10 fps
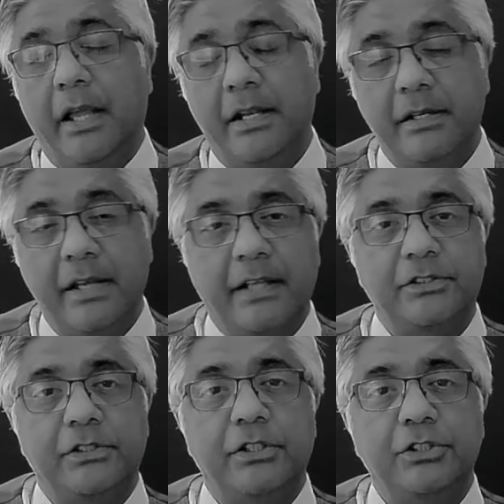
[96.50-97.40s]
head and
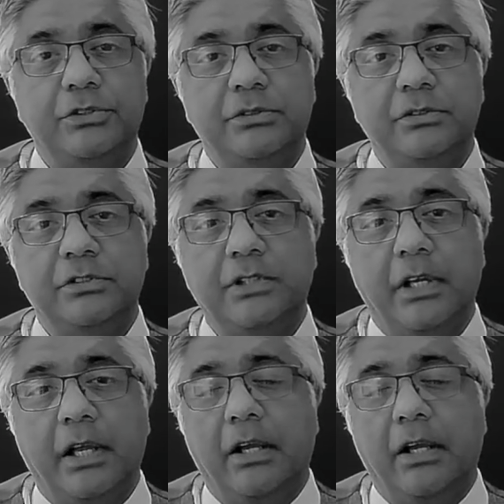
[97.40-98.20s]
neck surgeons,